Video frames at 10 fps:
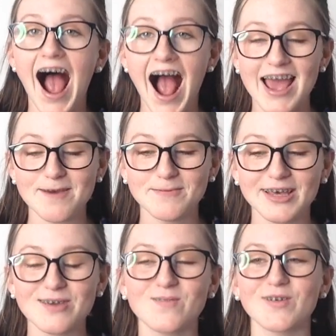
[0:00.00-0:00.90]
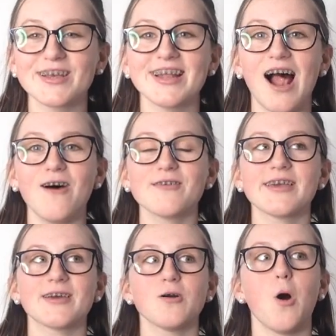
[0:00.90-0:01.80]
I am like freaking out. I was
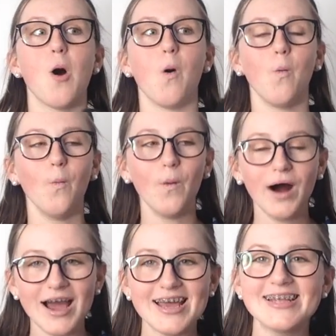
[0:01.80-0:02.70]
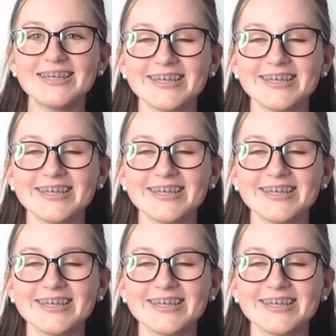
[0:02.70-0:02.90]
like, what?